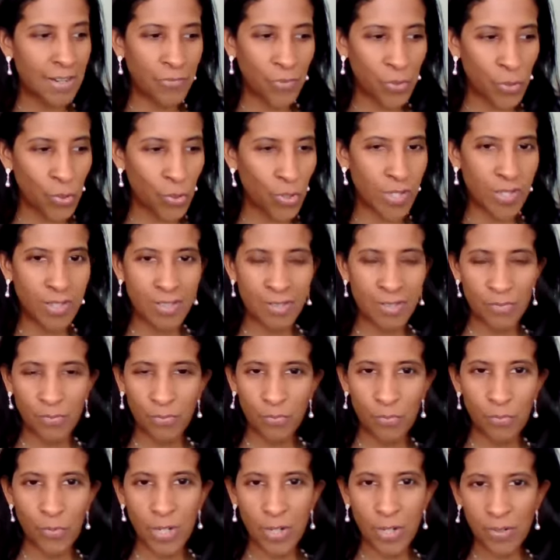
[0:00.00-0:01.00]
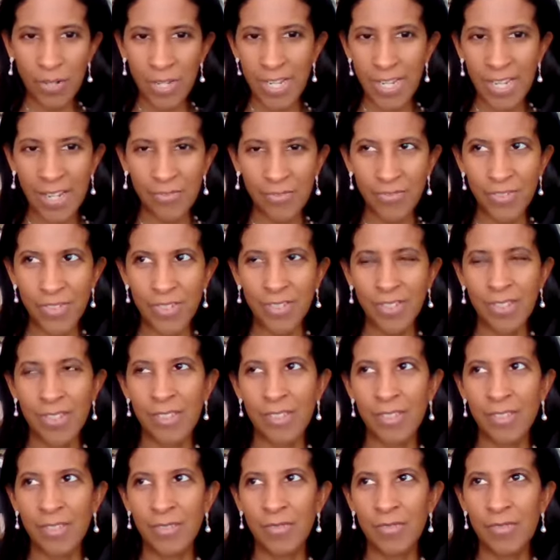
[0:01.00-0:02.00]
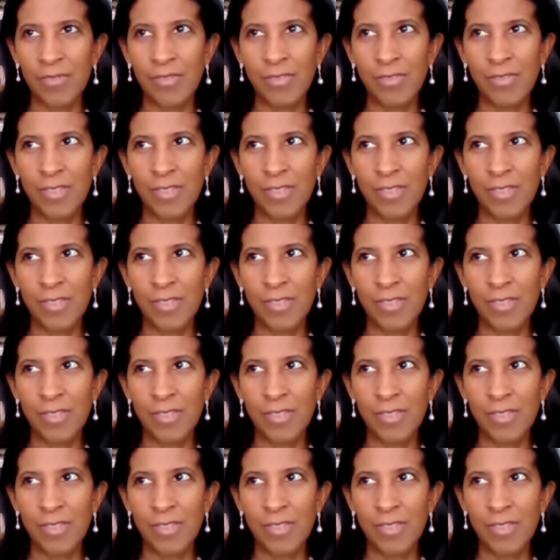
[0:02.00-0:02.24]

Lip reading: of course, what do I have to